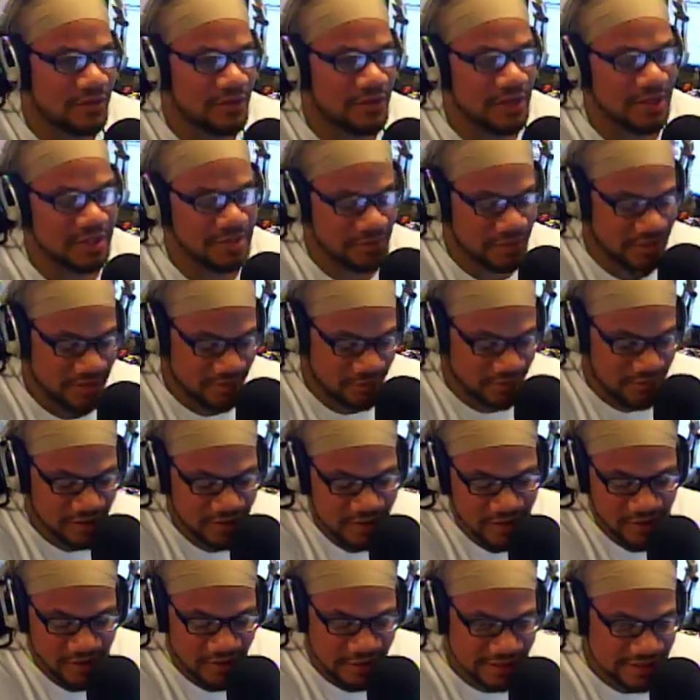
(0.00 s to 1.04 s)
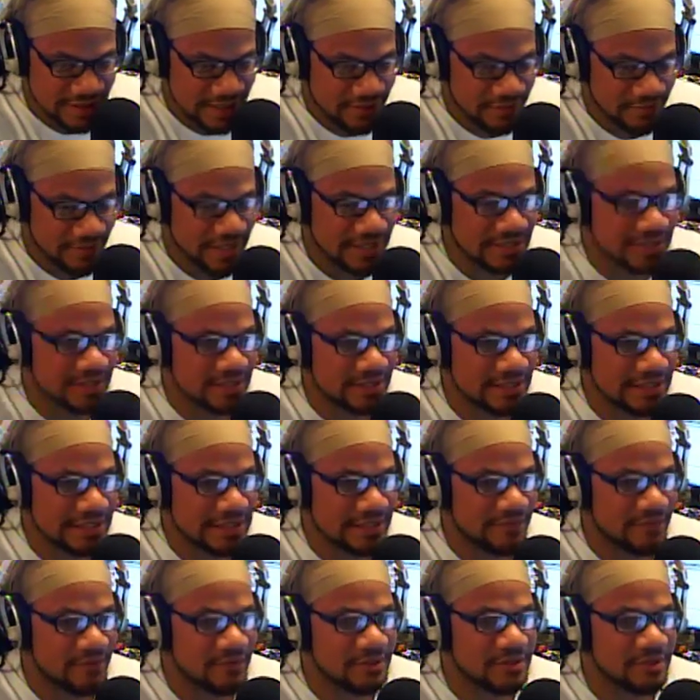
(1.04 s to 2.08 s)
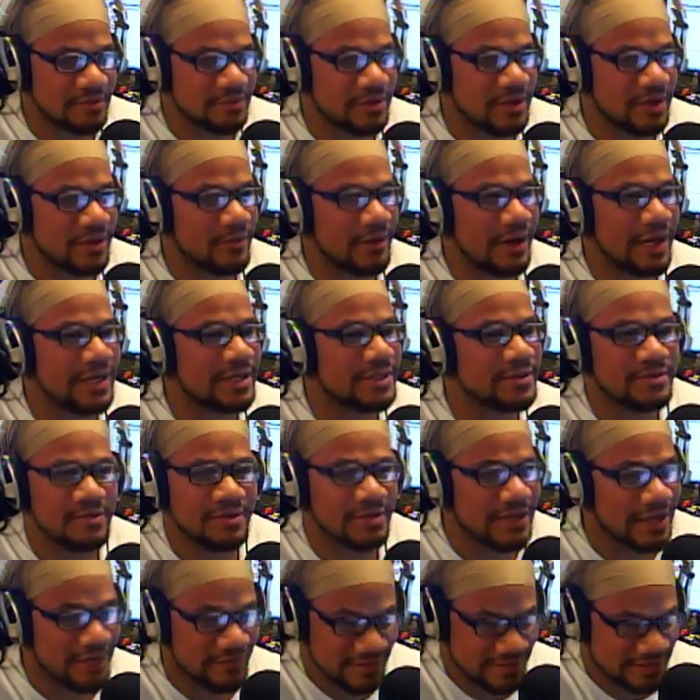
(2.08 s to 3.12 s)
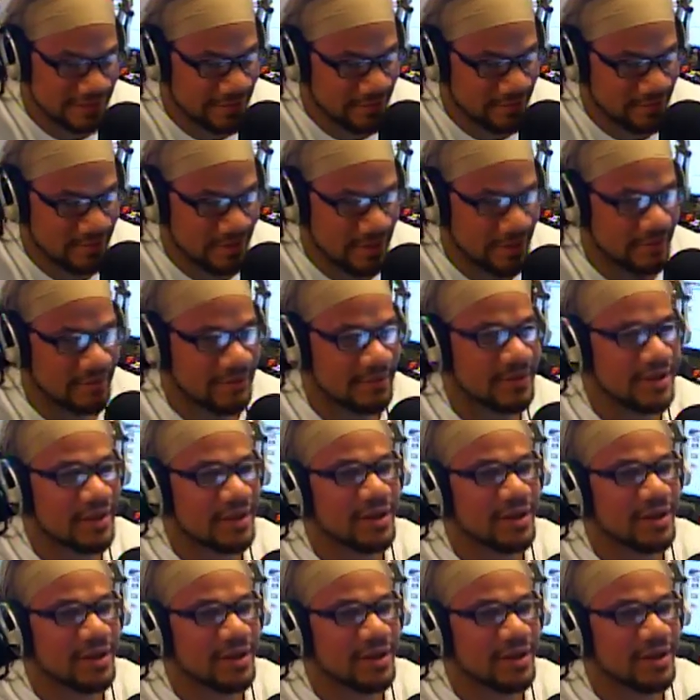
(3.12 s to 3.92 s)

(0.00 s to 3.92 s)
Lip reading: Well, the thing is, we know it's not racist because if it was a big white dude, you'd have the same problem.